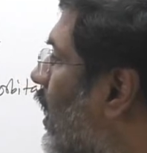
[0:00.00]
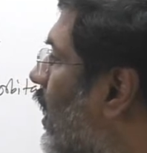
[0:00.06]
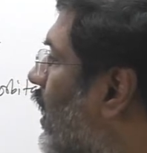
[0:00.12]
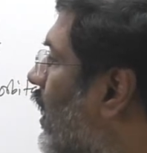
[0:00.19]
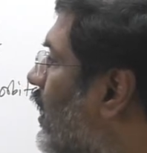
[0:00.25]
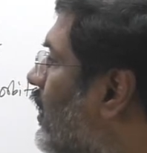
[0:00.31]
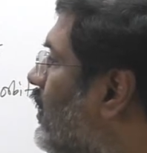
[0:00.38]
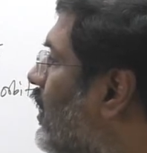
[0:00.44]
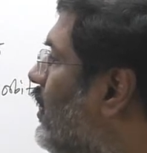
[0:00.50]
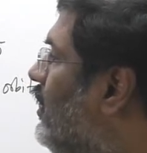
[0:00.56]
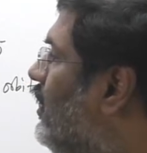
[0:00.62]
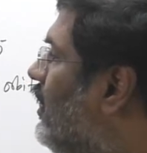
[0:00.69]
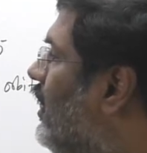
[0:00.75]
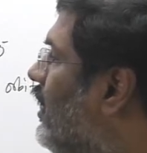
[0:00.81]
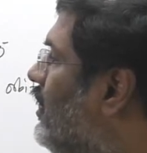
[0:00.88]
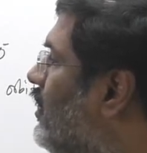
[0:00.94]
And the
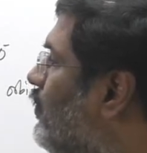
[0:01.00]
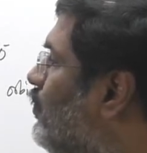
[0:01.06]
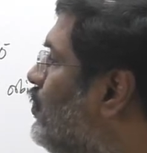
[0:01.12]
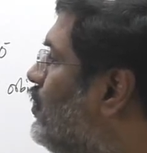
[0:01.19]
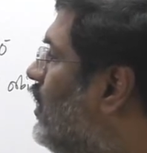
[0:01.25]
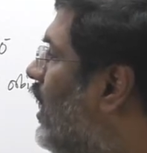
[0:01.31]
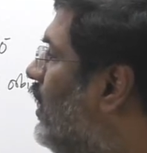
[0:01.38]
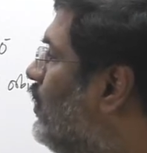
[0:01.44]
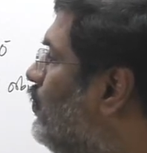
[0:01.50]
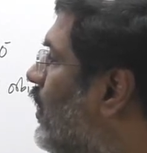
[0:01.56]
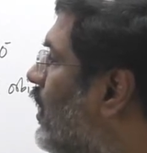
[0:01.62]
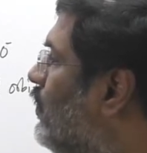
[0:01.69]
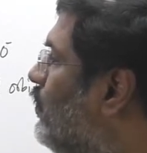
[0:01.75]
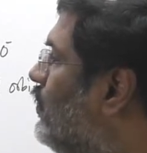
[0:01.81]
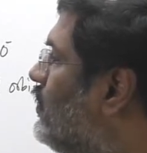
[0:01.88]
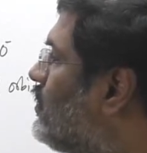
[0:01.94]
negative charge,
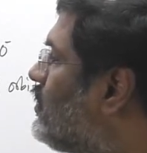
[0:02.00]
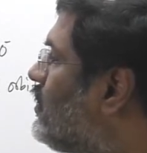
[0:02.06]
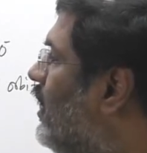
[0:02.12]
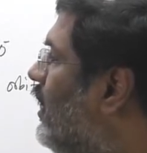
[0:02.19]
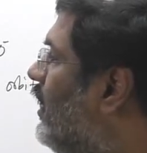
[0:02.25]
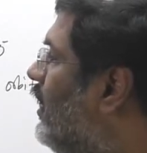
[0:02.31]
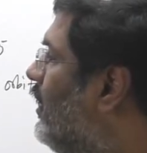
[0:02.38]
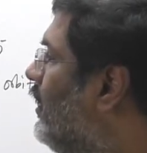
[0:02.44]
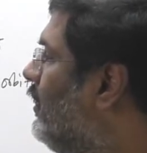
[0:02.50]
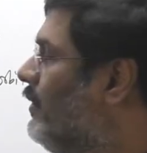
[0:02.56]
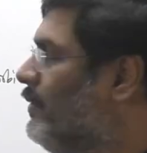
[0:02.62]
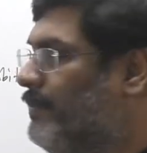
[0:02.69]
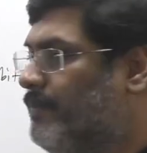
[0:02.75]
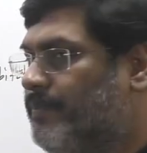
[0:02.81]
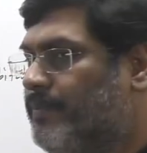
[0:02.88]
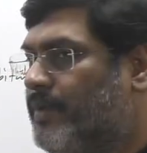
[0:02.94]
what we say,
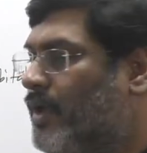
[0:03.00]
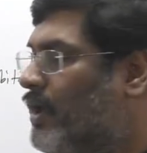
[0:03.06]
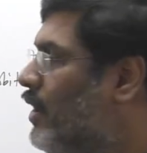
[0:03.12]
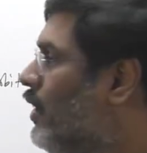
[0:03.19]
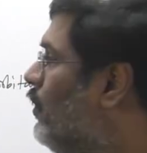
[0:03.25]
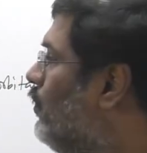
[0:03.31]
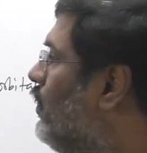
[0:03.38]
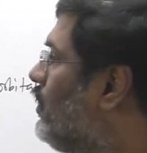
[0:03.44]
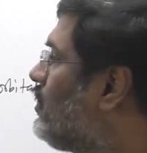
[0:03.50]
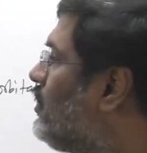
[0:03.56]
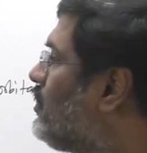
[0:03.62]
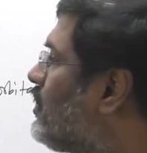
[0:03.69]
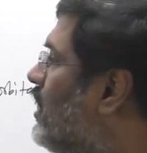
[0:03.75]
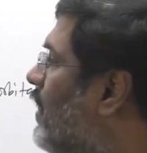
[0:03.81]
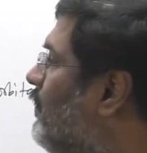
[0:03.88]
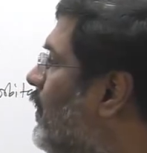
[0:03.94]
which
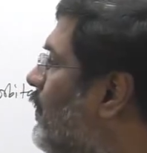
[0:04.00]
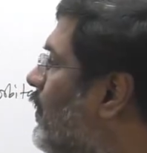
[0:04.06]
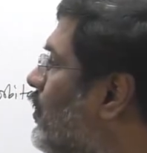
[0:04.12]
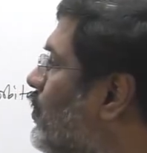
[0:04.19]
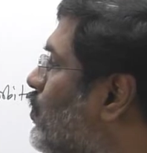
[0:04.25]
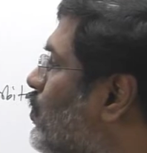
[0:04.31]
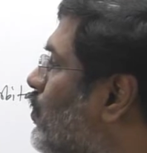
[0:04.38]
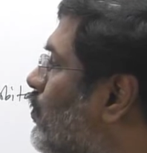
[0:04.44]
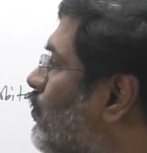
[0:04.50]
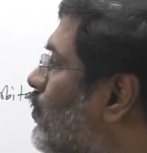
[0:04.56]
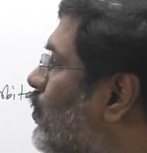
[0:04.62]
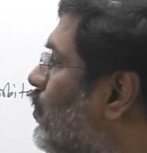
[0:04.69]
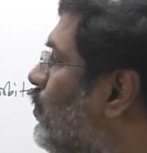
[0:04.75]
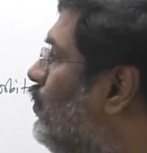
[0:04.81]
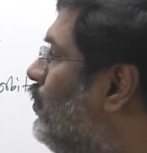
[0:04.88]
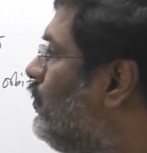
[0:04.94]
is capable to
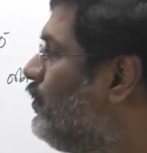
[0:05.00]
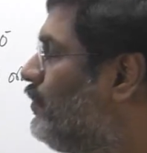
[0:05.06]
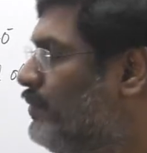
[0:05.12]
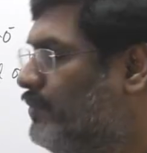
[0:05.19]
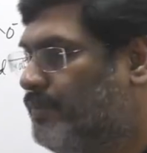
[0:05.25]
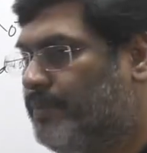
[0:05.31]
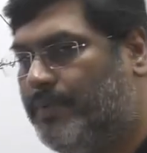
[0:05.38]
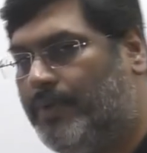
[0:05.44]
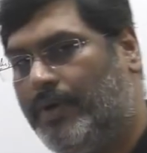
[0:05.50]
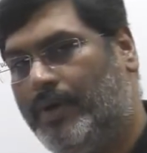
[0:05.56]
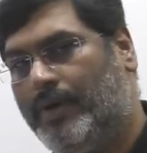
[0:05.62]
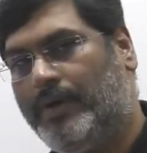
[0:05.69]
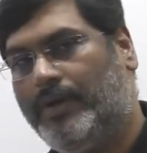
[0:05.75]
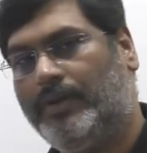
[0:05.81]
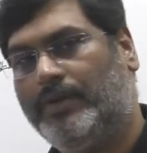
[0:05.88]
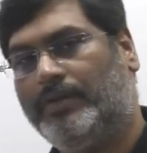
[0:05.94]
move,
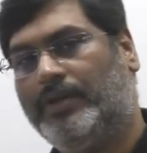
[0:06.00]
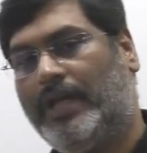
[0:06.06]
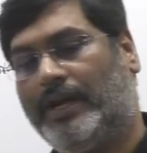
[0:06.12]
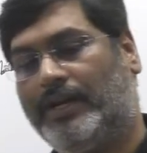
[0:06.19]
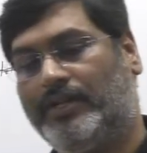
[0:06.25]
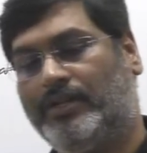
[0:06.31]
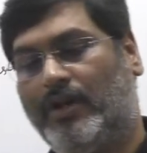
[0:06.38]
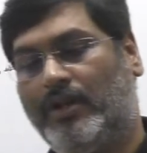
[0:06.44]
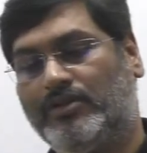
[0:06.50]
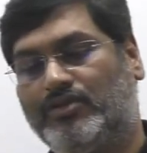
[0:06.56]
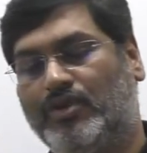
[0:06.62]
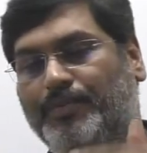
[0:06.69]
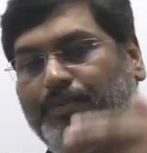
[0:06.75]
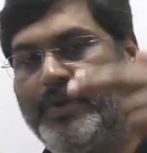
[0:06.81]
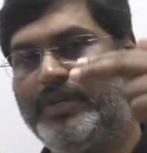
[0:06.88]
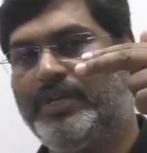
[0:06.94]
that is
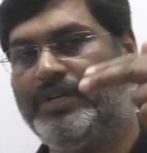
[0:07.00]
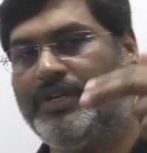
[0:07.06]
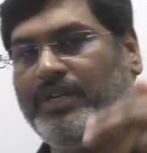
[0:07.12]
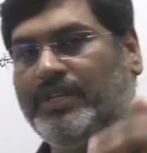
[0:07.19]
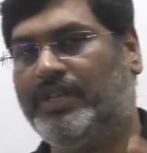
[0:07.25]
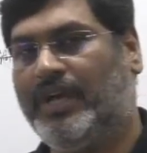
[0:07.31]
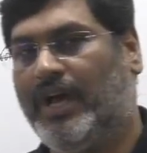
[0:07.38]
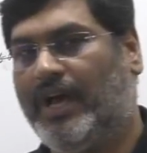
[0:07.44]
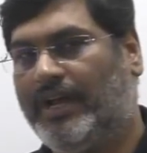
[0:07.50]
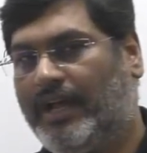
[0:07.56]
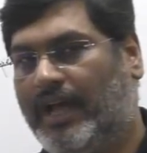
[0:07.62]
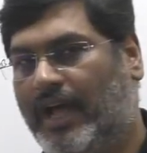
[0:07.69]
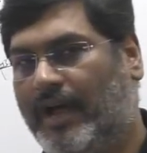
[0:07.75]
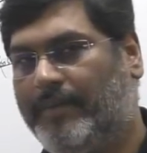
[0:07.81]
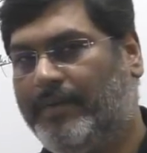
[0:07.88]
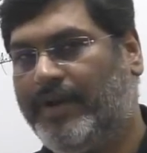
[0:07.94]
also present in the
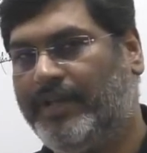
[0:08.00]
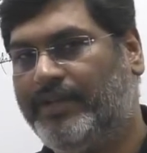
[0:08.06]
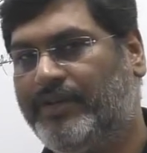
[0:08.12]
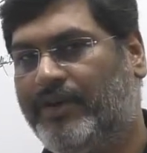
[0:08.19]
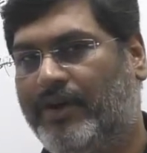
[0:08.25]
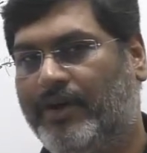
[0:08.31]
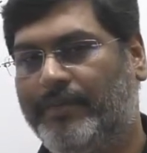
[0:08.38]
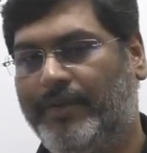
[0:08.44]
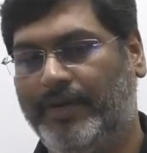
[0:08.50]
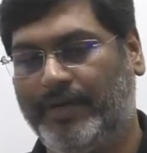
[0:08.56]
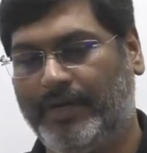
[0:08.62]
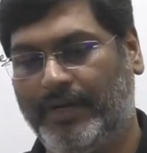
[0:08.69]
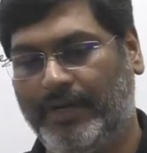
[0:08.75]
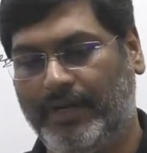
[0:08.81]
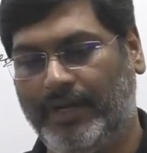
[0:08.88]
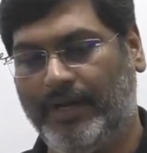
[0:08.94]
unhybridized
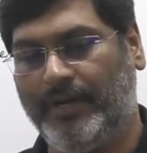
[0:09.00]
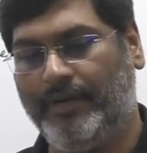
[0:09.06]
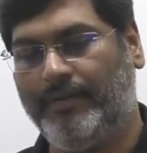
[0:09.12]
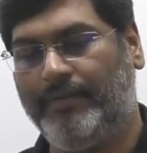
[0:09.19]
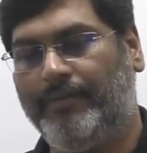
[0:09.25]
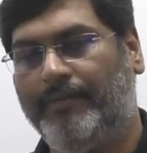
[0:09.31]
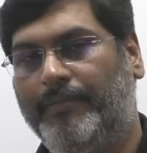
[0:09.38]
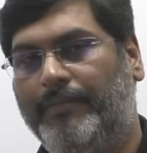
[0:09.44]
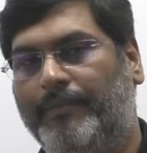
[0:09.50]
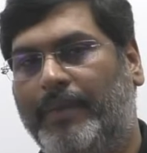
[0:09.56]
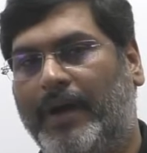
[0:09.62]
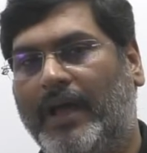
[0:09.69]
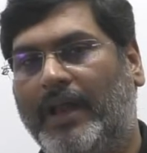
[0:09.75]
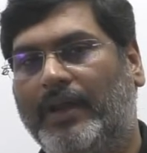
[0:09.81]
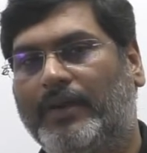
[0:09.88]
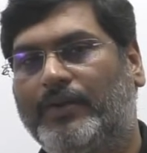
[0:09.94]
orbital and
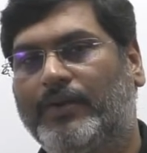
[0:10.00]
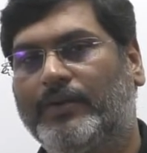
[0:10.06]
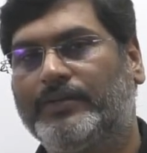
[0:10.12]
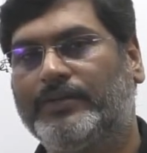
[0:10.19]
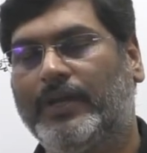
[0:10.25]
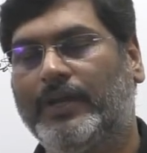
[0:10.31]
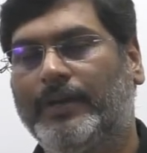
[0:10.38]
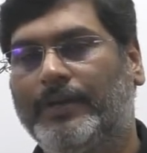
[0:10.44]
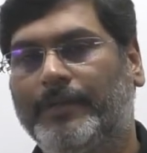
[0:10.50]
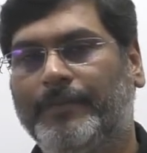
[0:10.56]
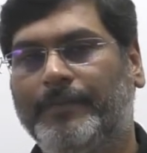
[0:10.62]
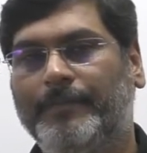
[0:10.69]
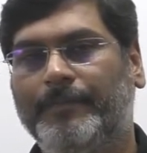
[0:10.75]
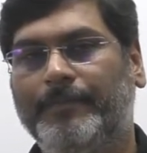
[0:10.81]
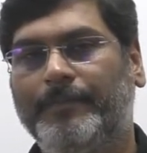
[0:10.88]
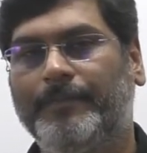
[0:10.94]
pi electrons only.
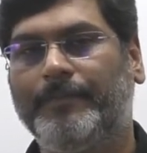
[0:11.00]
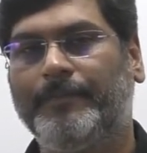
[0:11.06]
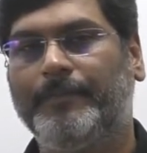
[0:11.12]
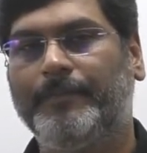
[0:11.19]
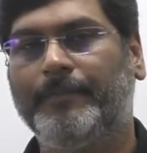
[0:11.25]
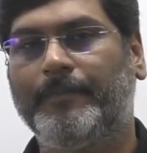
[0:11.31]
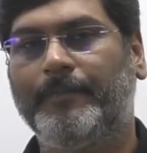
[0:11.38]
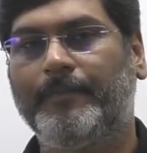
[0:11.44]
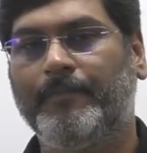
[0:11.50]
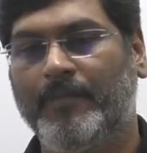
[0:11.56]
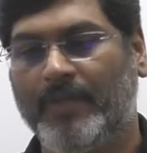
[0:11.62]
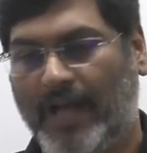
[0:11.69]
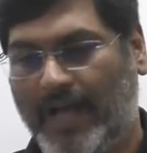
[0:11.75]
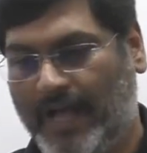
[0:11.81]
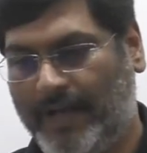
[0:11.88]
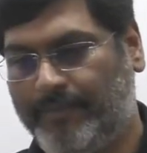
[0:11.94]

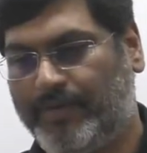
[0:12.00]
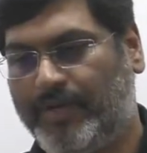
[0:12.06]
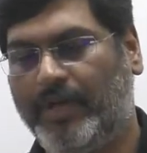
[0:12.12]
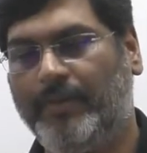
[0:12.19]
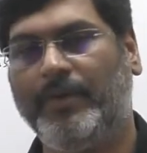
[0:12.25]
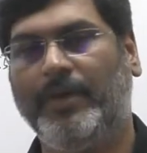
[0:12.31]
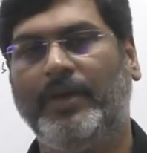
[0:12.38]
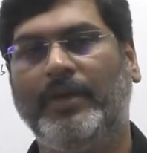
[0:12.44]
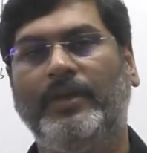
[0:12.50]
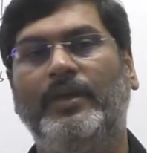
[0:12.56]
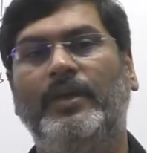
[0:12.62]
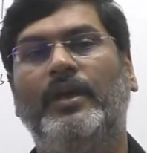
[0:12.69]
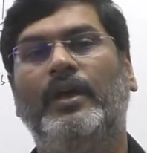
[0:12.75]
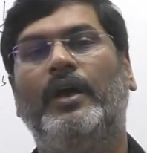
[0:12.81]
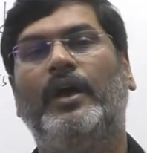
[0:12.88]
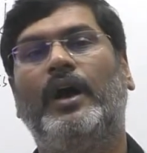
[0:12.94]
I am giving
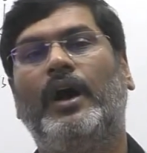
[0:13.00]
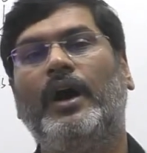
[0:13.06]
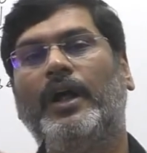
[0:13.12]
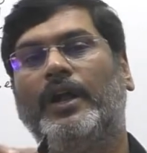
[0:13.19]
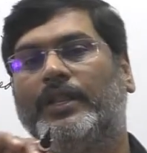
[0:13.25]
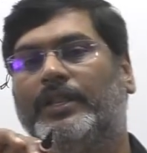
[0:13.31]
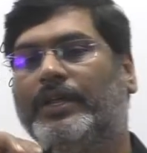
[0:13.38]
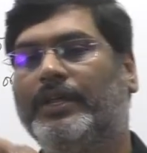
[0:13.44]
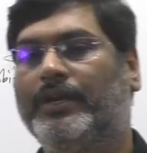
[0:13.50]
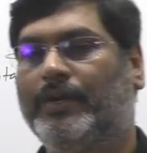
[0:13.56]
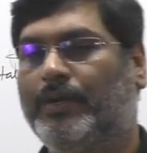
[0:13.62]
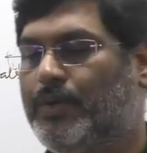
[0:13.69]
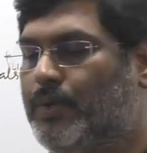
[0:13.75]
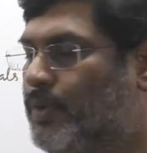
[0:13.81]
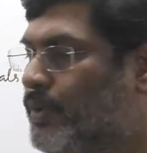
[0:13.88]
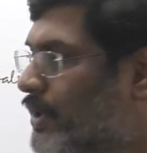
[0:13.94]

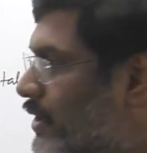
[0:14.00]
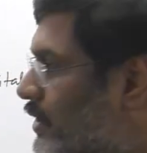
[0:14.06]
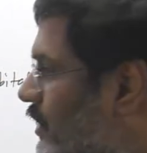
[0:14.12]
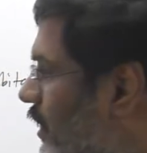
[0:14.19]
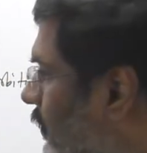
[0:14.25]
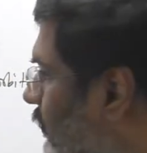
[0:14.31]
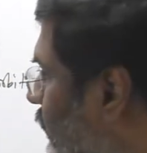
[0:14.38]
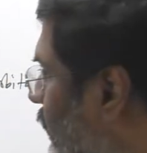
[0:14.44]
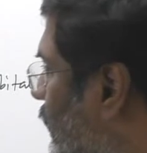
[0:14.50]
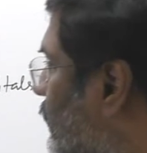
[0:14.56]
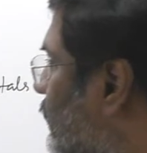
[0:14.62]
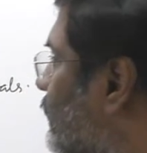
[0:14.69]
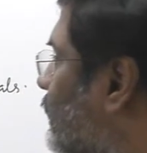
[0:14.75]
another good example.